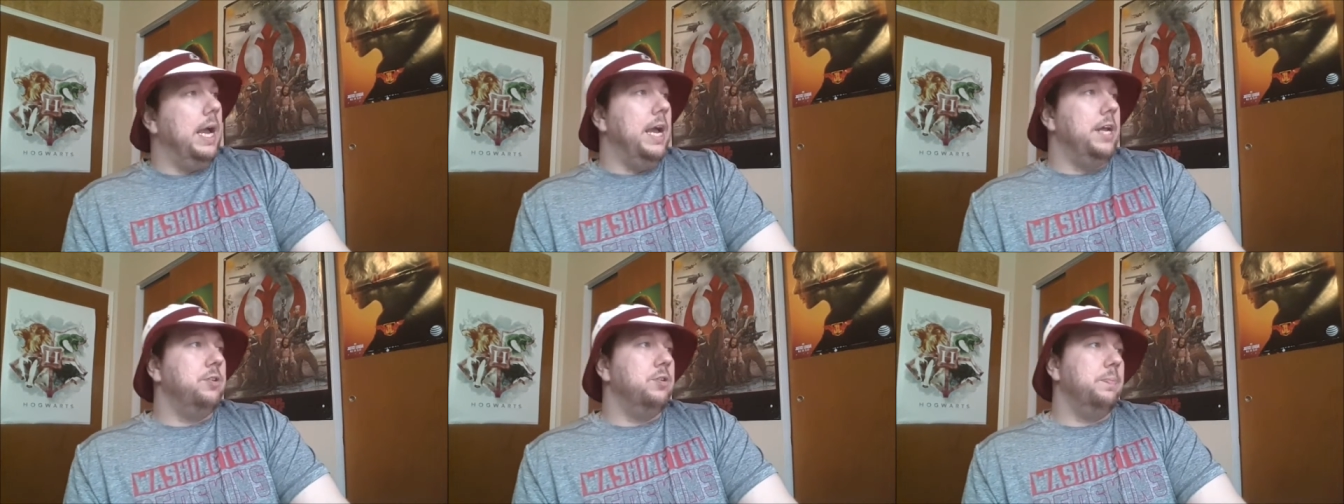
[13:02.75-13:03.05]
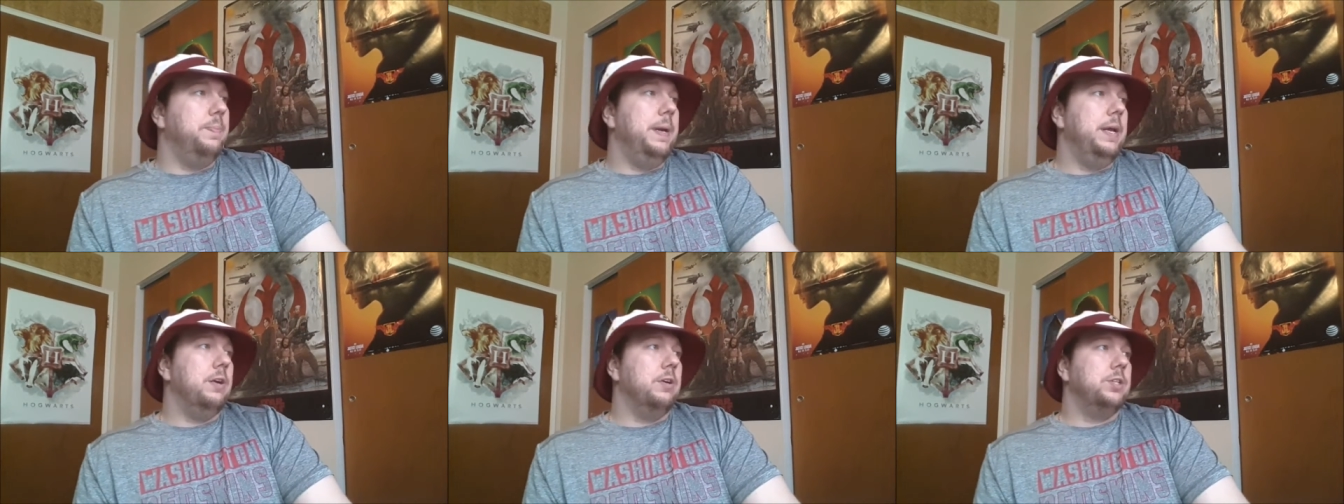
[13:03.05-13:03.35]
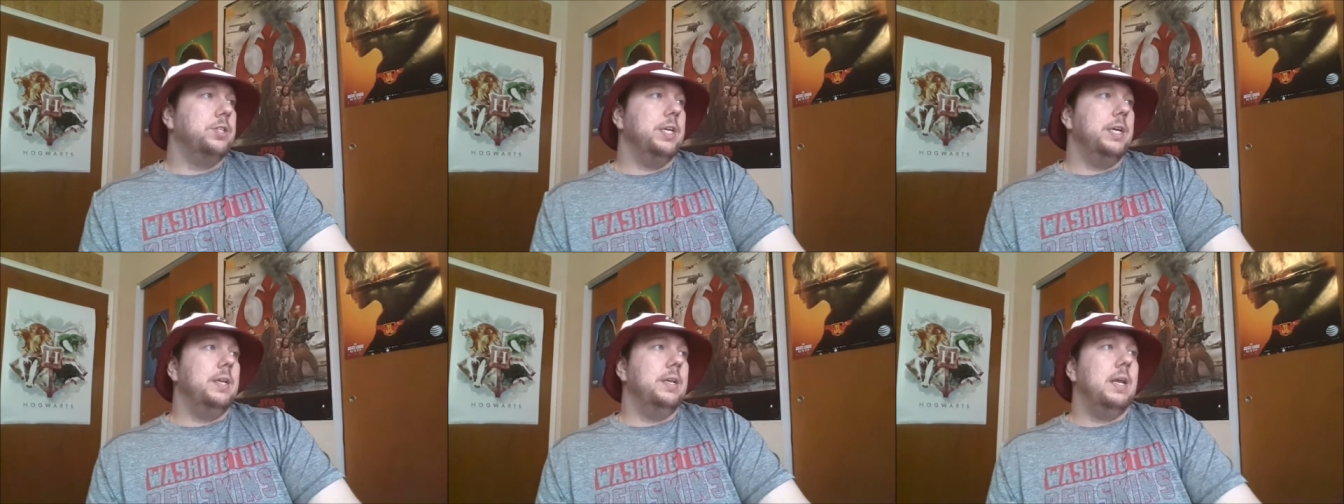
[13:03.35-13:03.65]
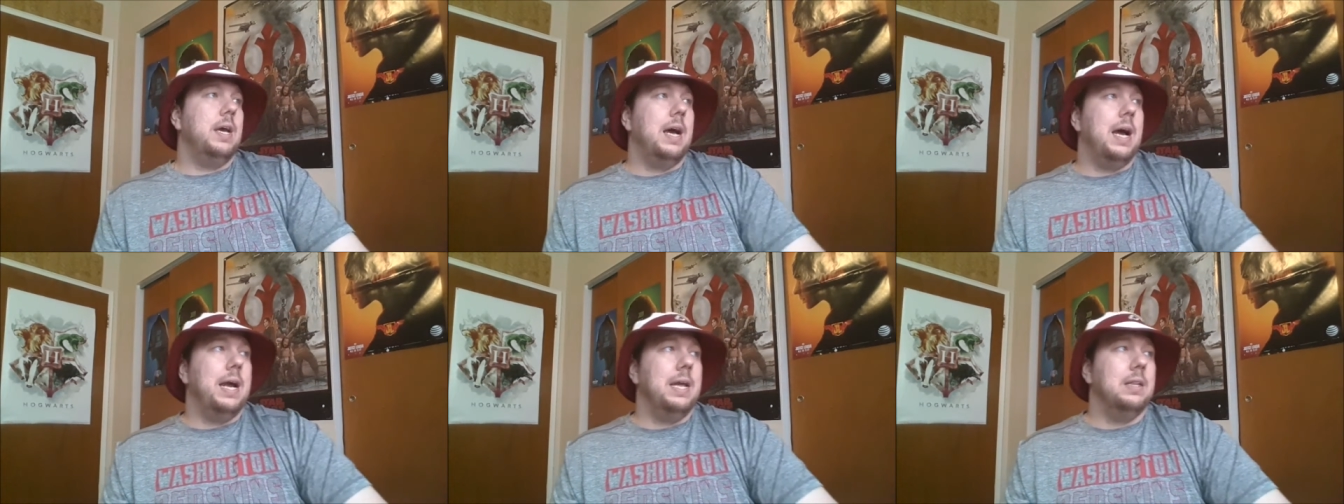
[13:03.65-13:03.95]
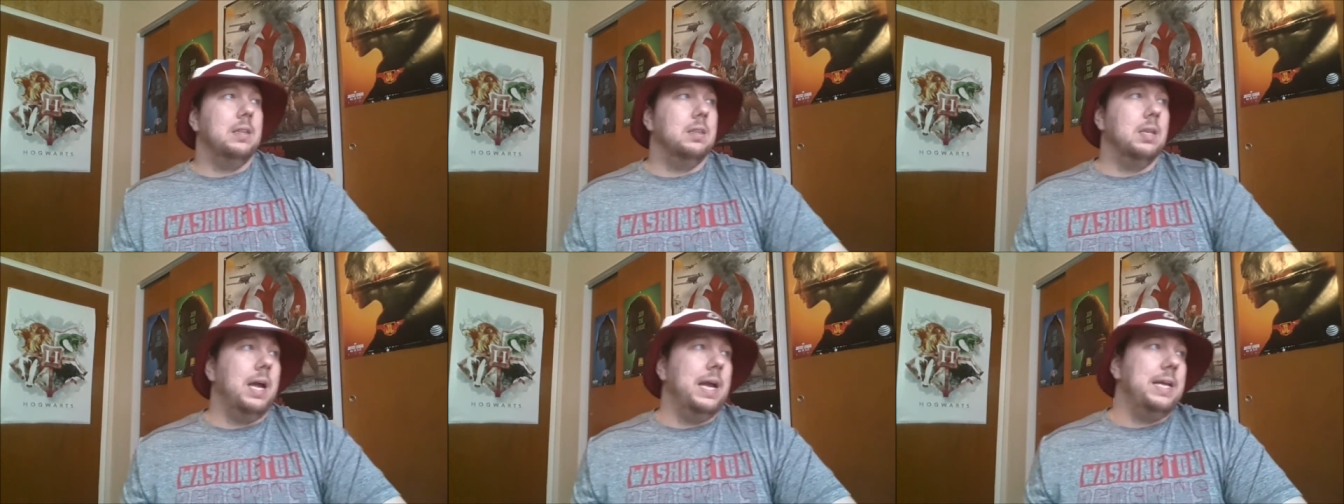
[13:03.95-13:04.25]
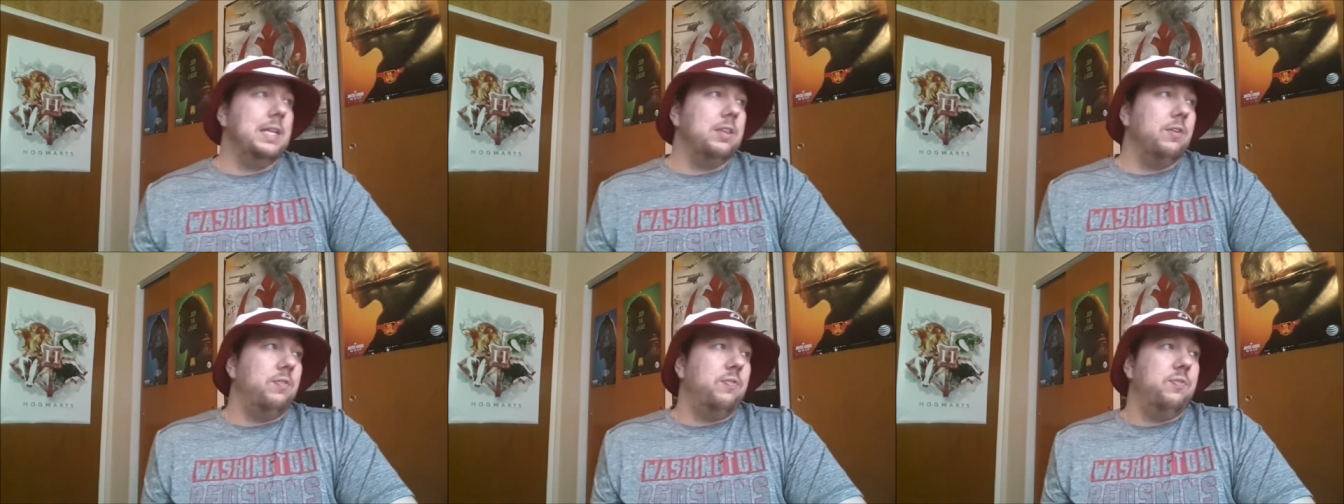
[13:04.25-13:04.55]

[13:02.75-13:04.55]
Adrian Peterson, I like